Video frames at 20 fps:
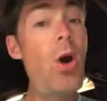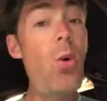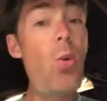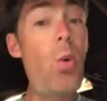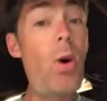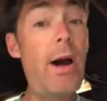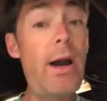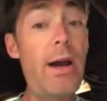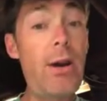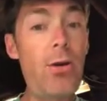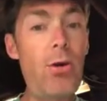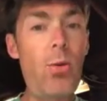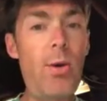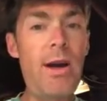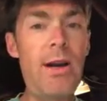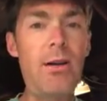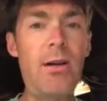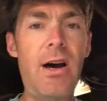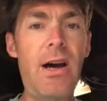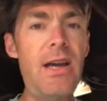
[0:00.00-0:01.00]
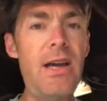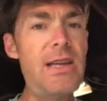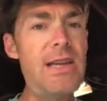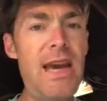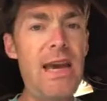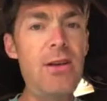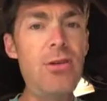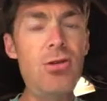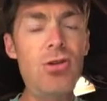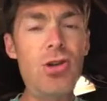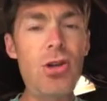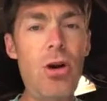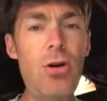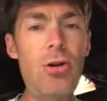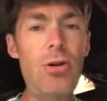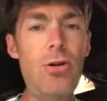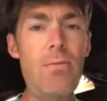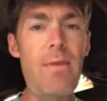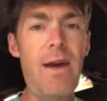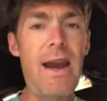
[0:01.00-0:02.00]
Why or why not? Can you show
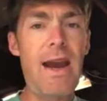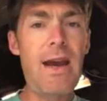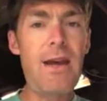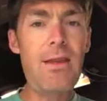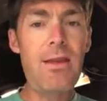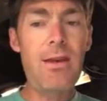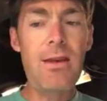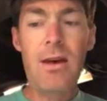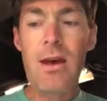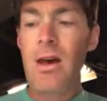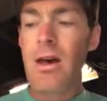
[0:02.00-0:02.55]
your math